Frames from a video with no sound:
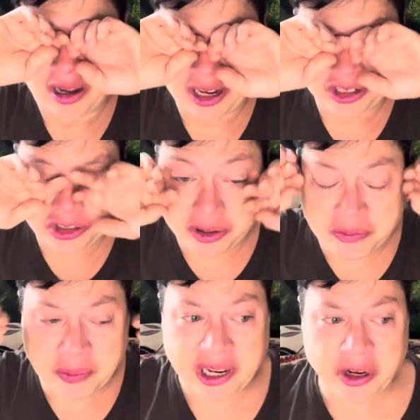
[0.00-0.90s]
I
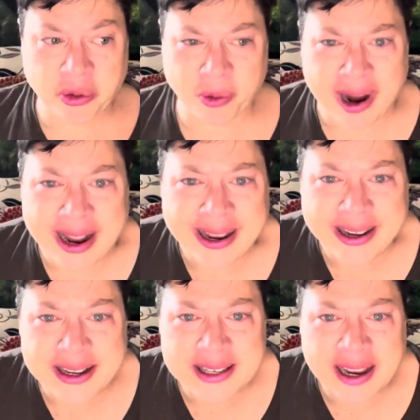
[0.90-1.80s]
shouldn't be crying
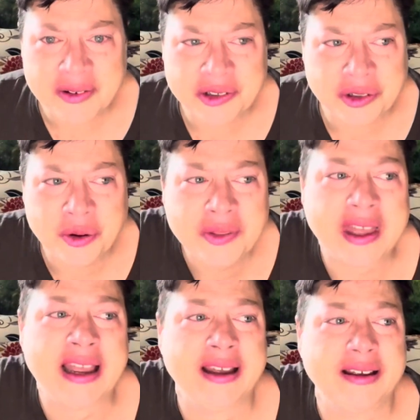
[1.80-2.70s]
because I have a
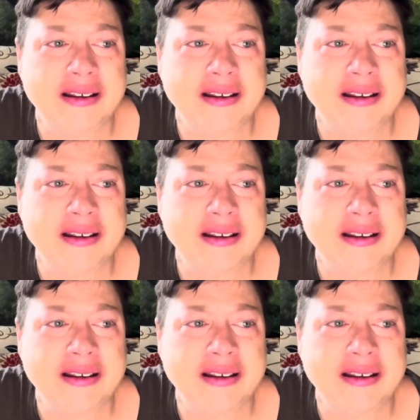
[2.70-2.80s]
toothache.